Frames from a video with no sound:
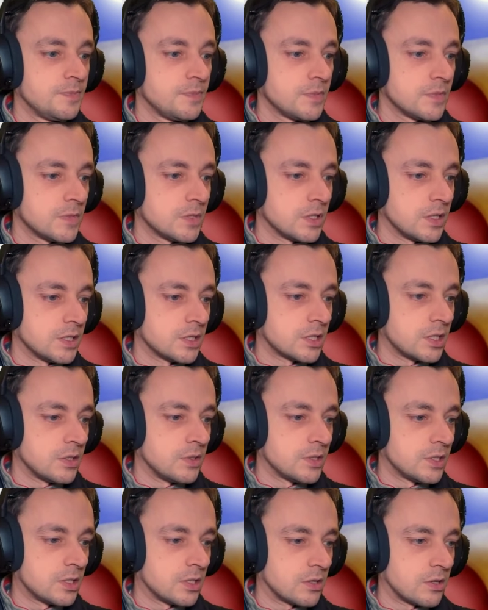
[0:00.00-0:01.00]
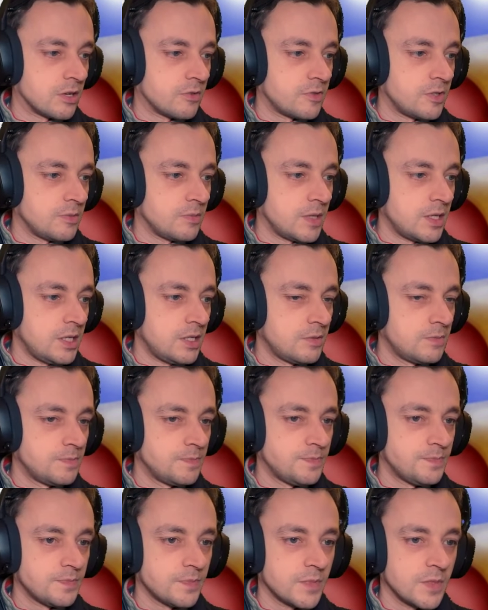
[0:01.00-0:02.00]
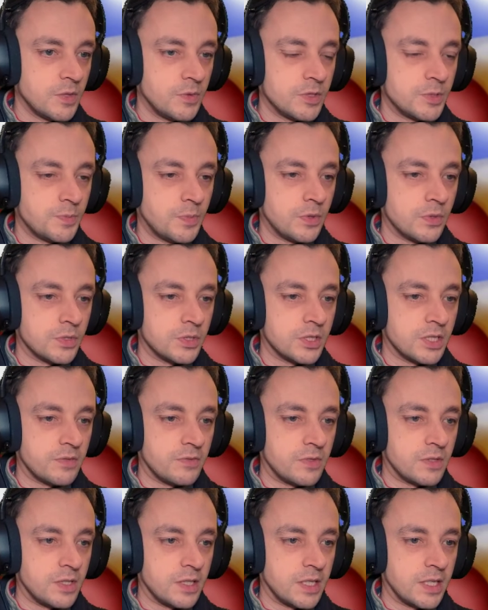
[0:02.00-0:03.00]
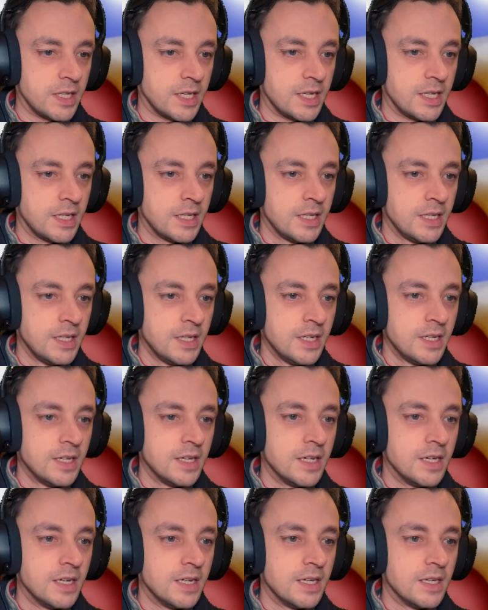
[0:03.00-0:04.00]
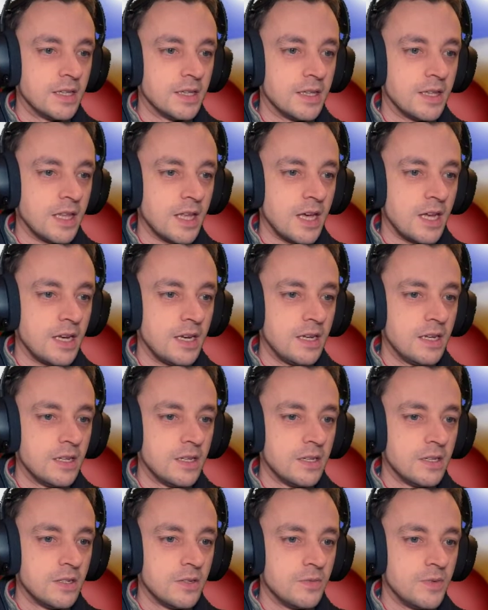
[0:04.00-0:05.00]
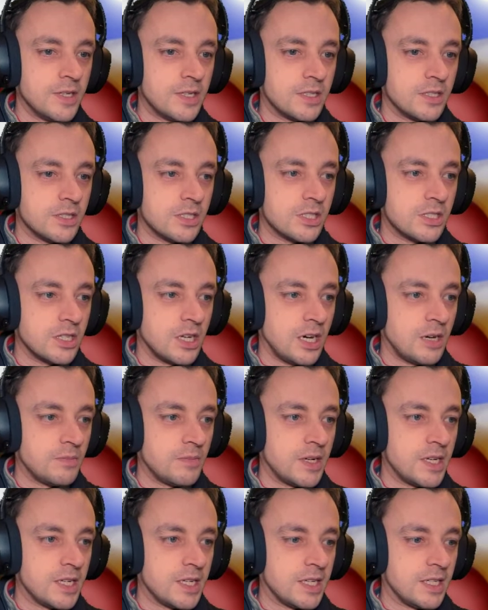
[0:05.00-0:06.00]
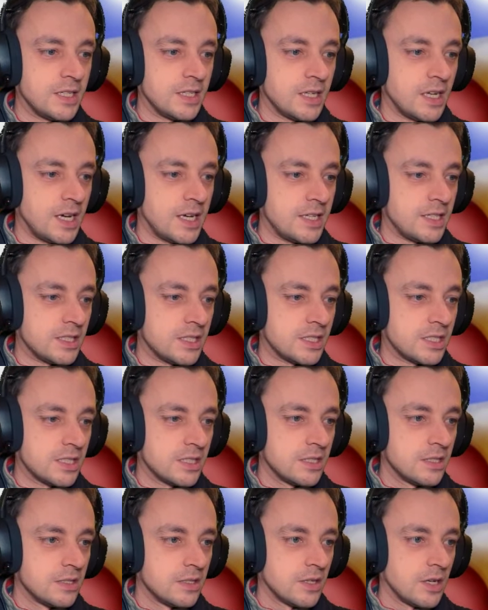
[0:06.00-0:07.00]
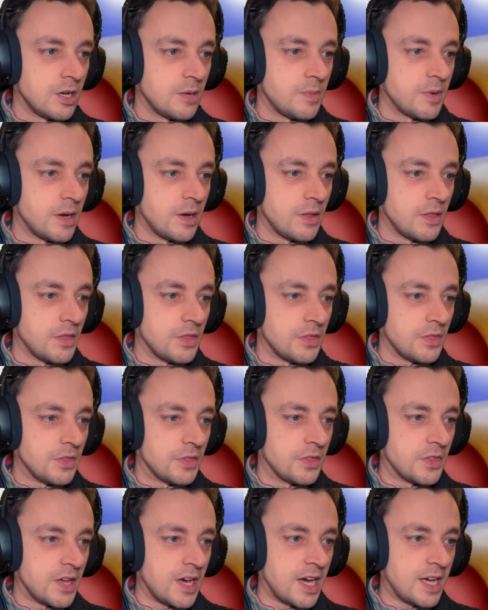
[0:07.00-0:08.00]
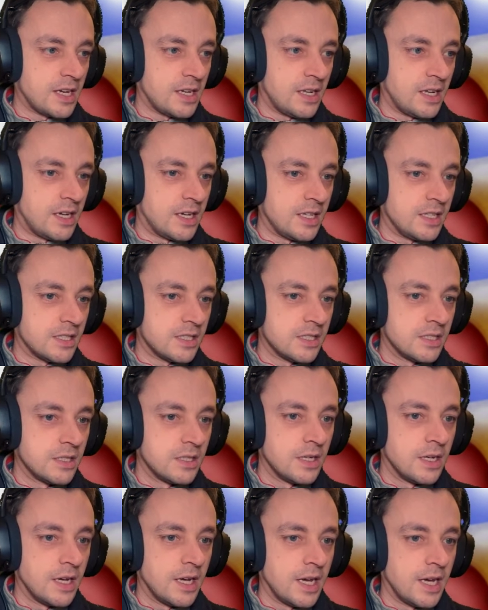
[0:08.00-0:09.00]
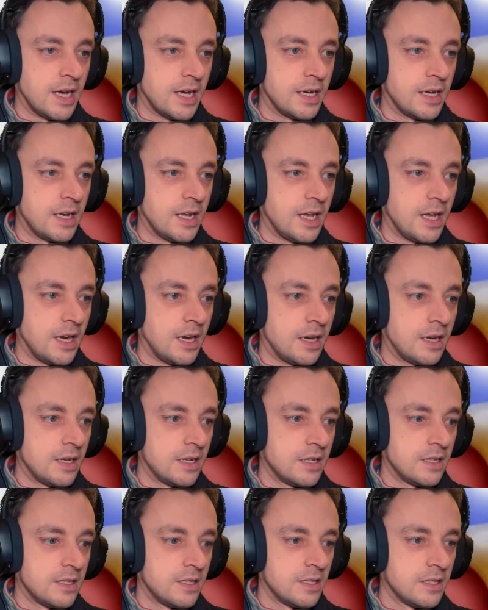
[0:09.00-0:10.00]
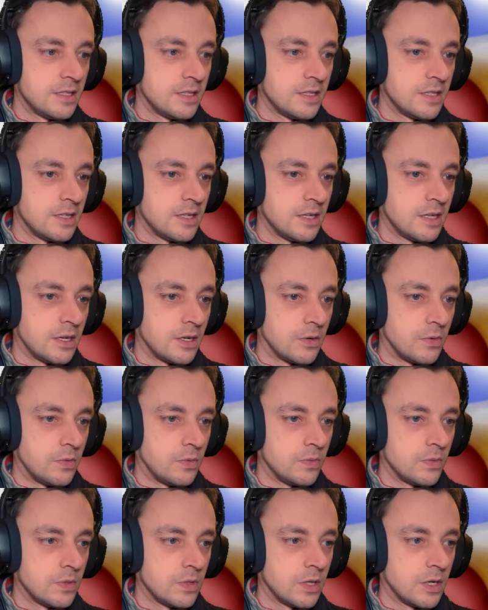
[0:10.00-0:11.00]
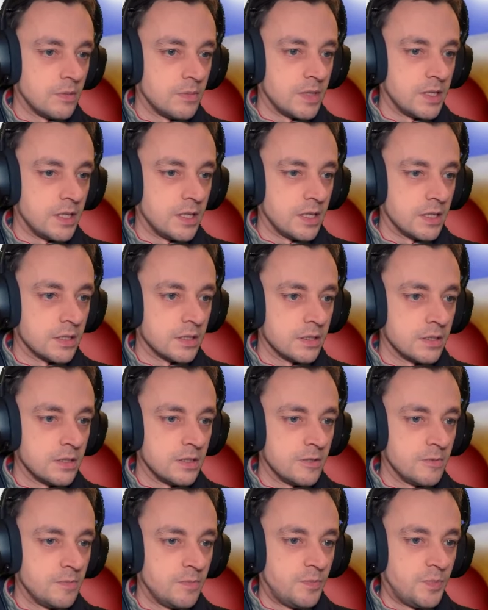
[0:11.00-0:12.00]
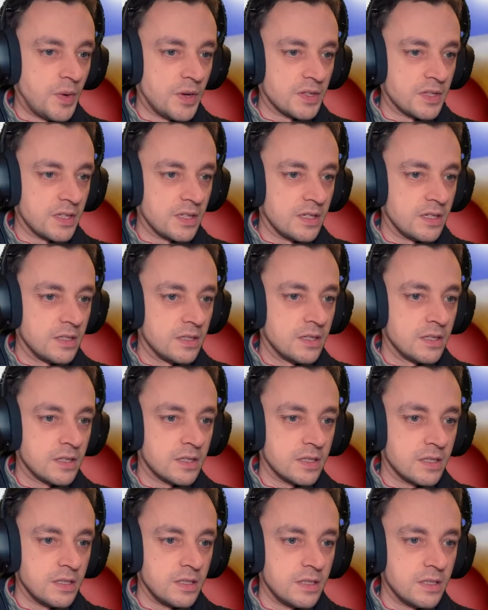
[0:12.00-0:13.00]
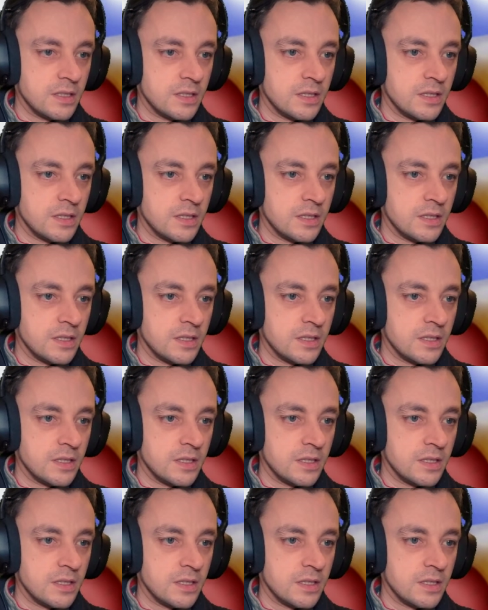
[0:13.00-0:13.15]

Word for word: so let's go into the crafting menu, which pauses everything again. And then we can start making lights. How about that light? And then... Oh, can't make that. Bother. Okay,